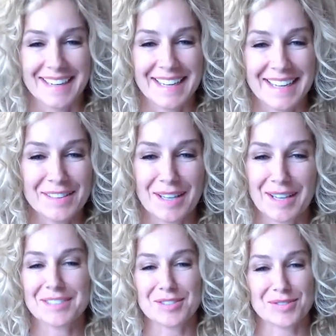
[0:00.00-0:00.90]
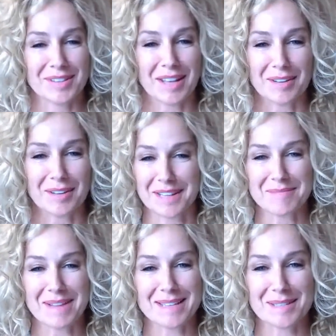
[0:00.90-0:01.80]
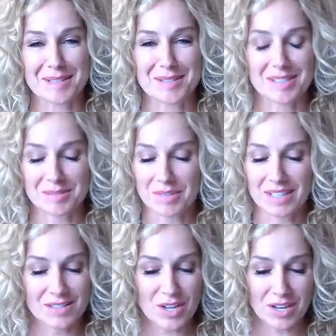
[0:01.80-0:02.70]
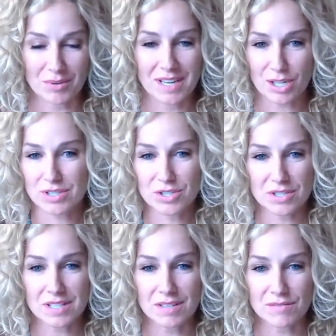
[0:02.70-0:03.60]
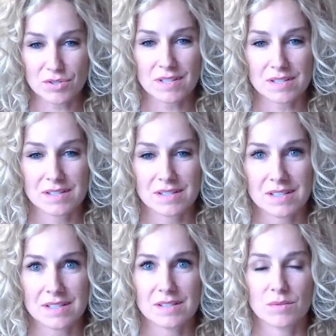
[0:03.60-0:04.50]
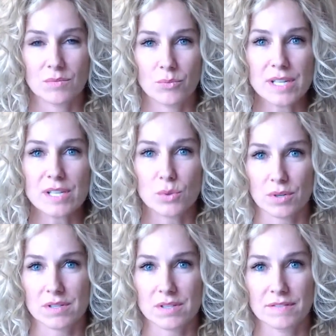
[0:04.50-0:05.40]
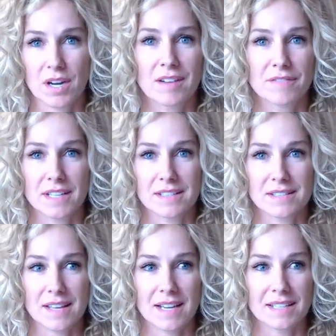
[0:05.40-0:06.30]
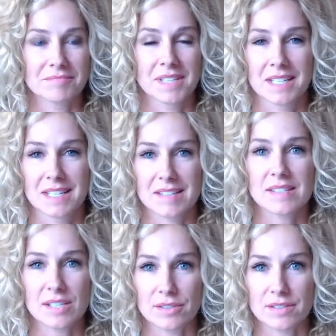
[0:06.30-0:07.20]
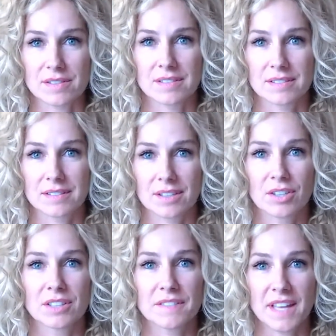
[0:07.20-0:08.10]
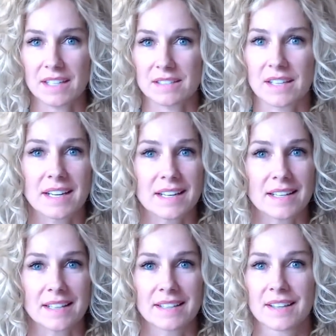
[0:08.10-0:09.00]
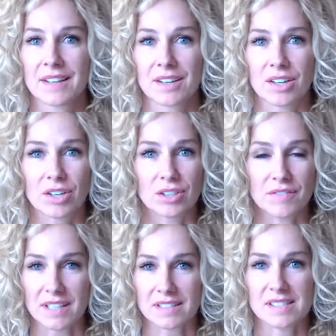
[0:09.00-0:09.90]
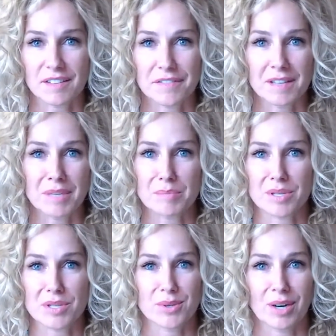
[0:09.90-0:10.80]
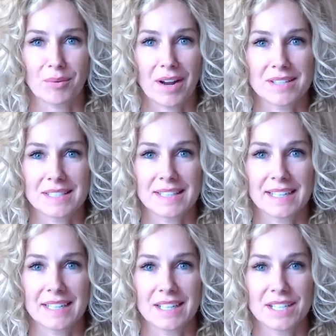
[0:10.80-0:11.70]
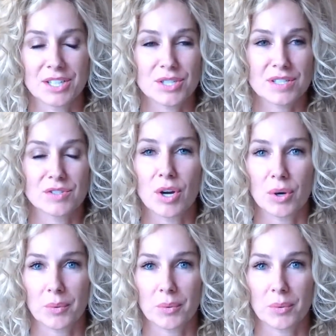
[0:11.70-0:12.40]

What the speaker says: I just loved that message, because I'm like, no, it actually just gives you this resource of confidence that stills all of the anxiety, all of that stuff that might be stirring around in there, and you just know